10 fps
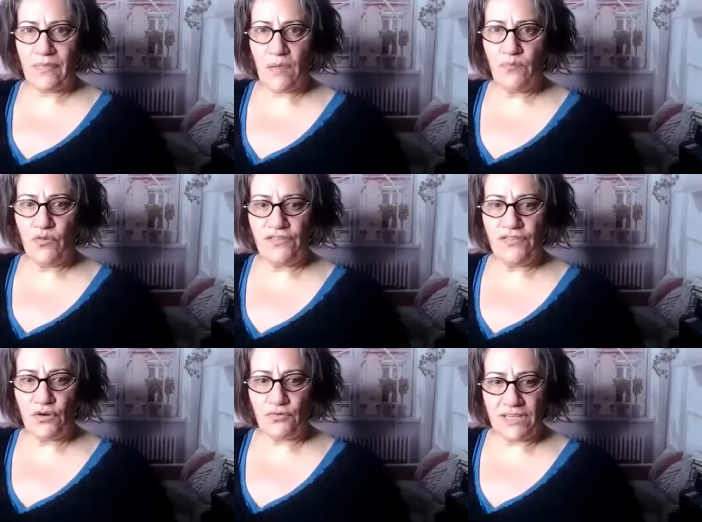move
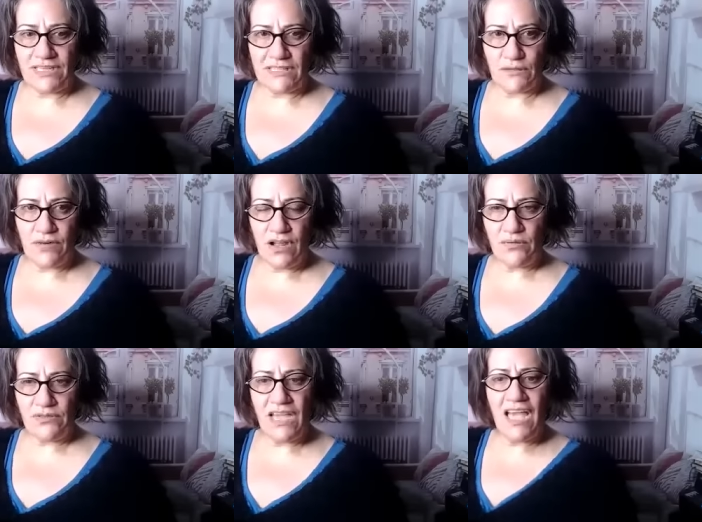your wrist
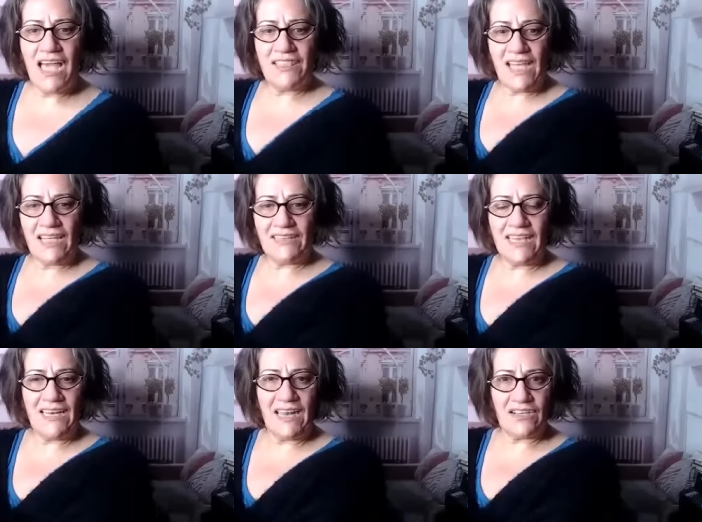around. That
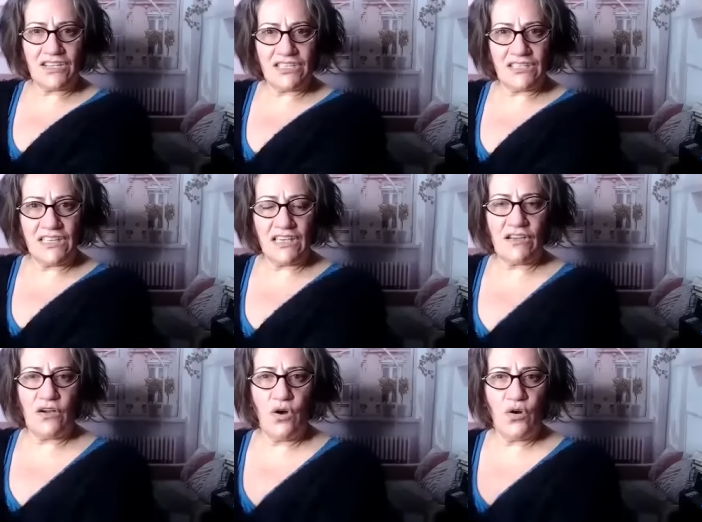can actually
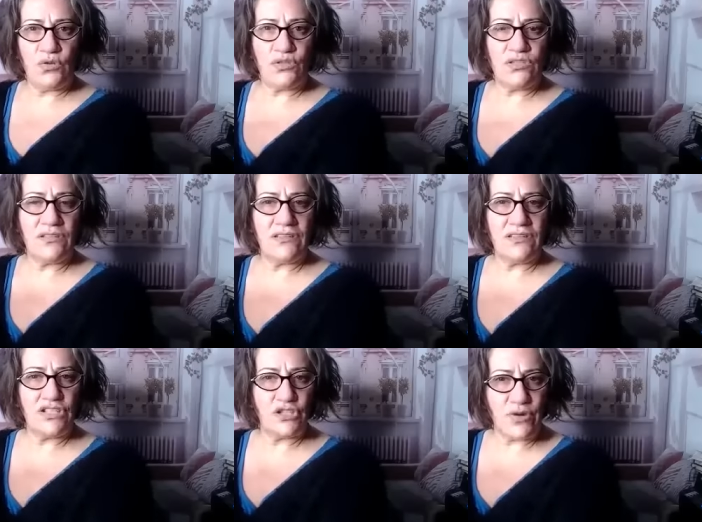cause
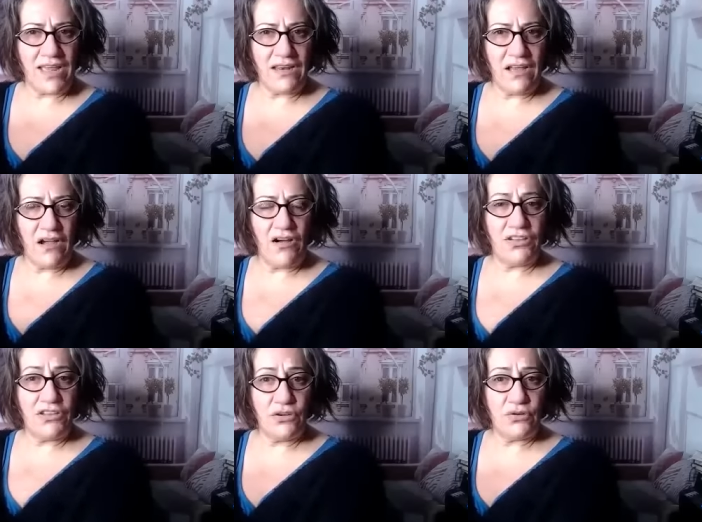strain
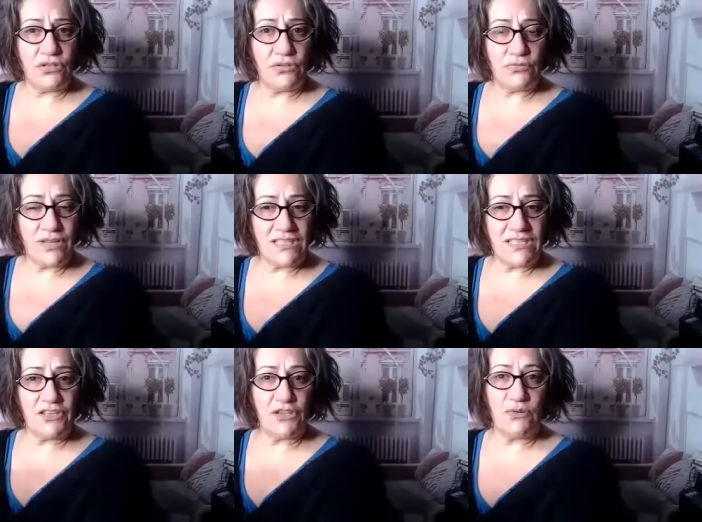on your
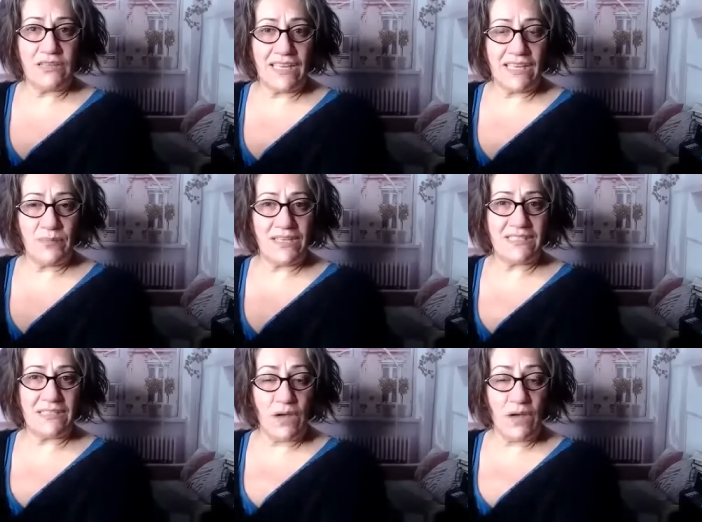wrist, on your ligaments and